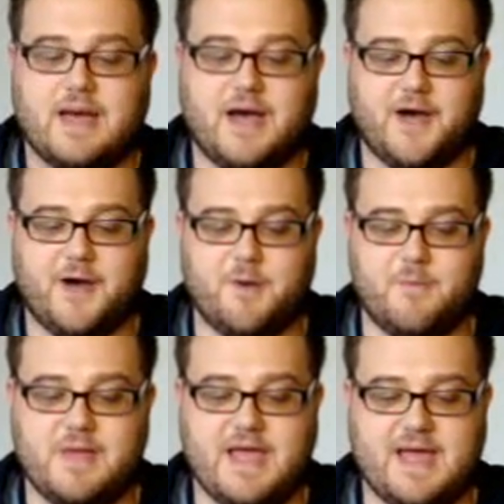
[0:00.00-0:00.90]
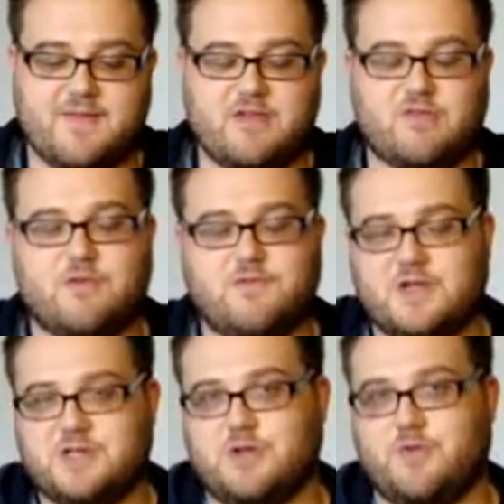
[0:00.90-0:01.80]
And they sort of
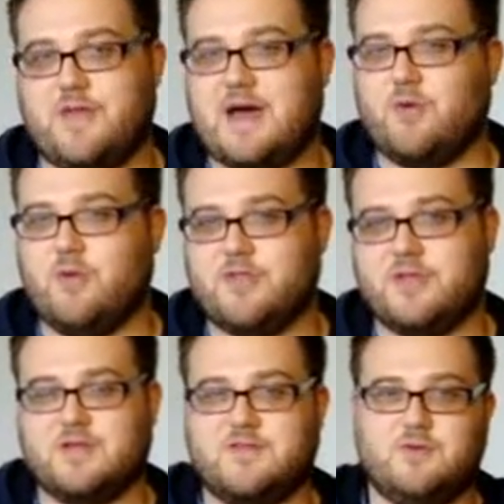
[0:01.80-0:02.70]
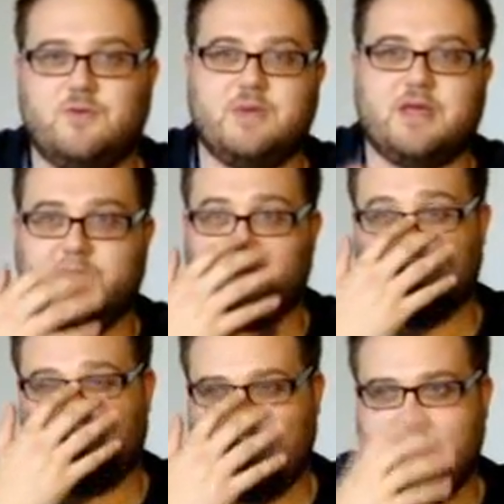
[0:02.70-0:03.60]
fleshed out that whole thing too,
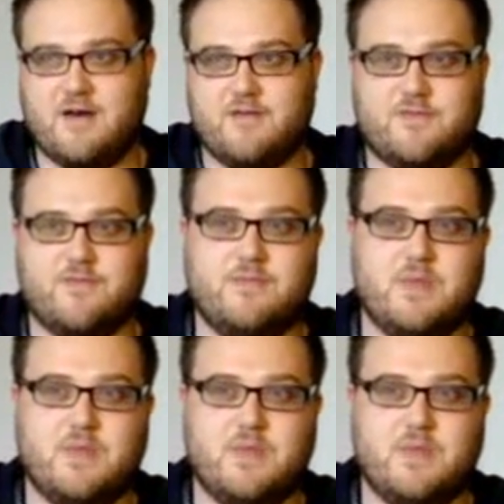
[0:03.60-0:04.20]
because we have